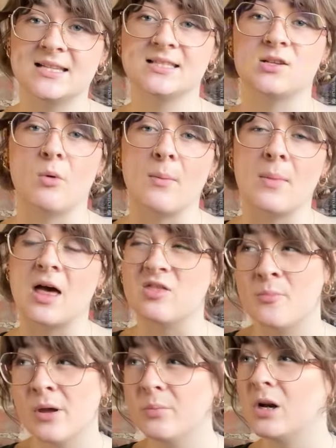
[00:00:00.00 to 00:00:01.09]
So at the
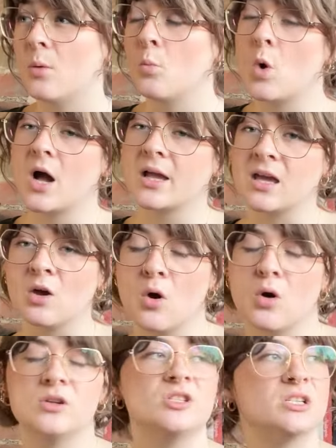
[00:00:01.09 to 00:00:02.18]
moment I'm working
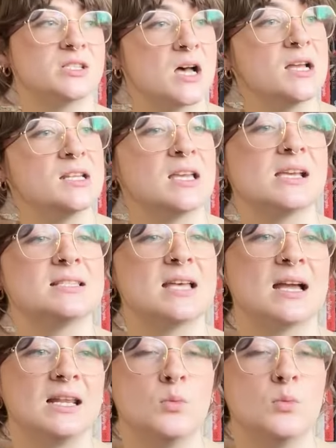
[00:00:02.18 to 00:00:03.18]
on deciding exactly